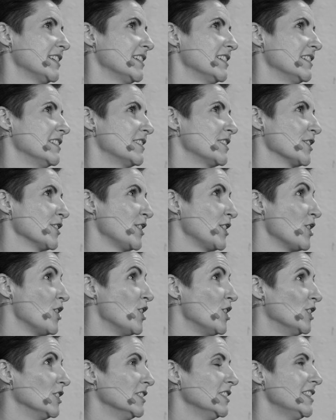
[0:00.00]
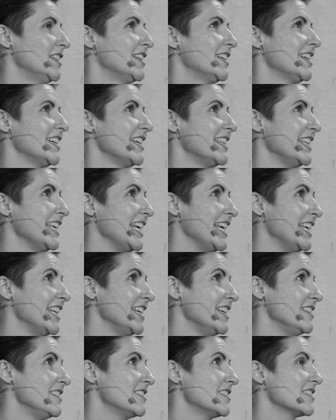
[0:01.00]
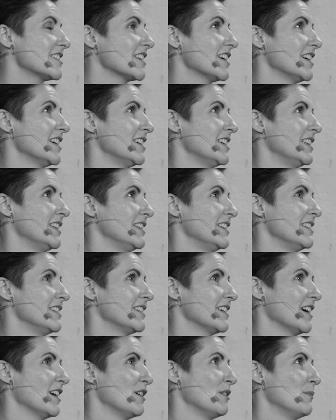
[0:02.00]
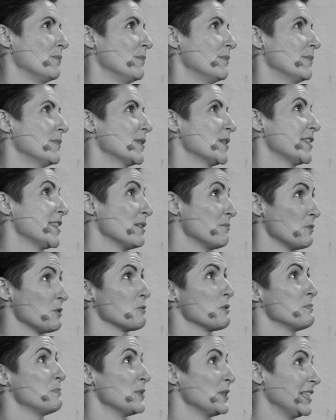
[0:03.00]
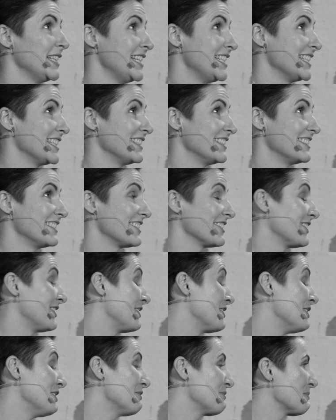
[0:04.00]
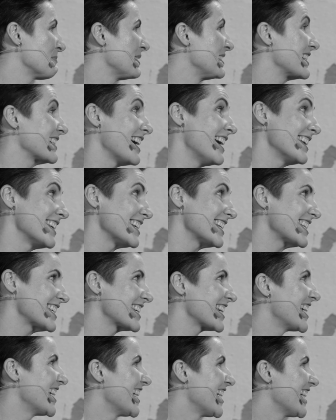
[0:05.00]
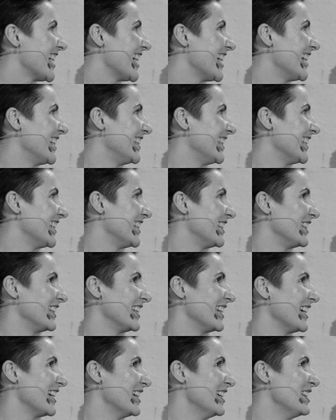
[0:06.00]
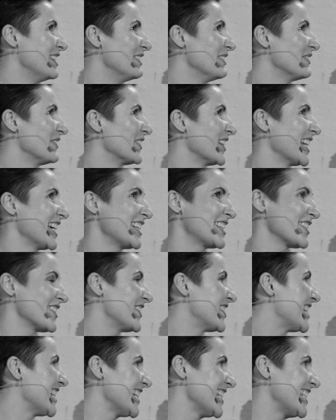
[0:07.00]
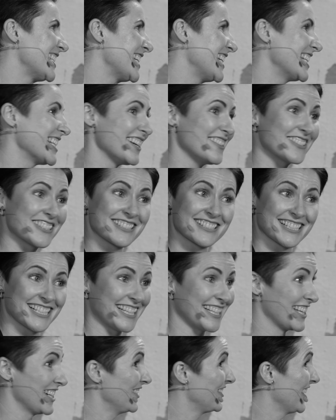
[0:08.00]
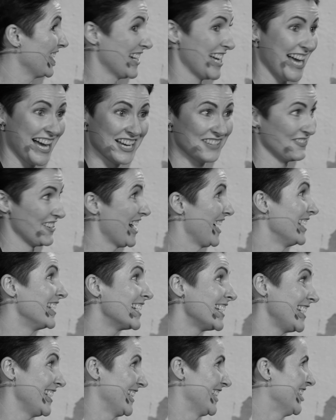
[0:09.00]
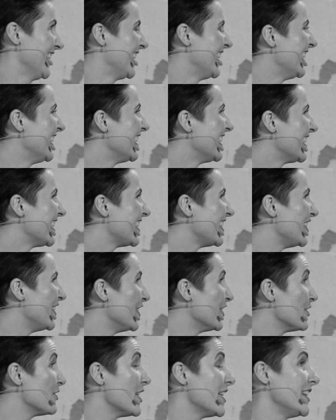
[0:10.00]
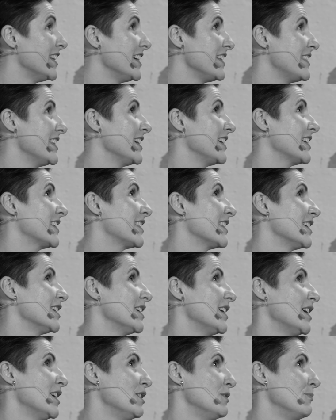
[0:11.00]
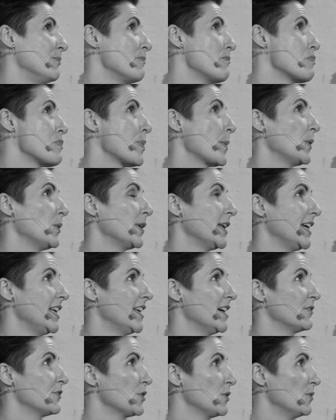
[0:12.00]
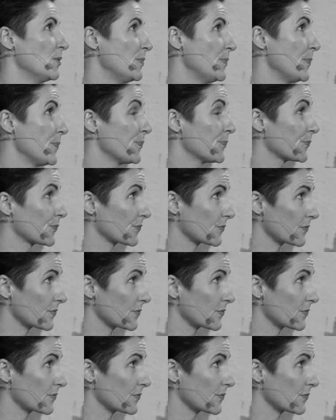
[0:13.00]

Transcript: to Donegal in the 80s. And then we were bullied in Donegal for being Scottish. And then when I turned 18, I was just like, I'm out of here, And I think that when I left home,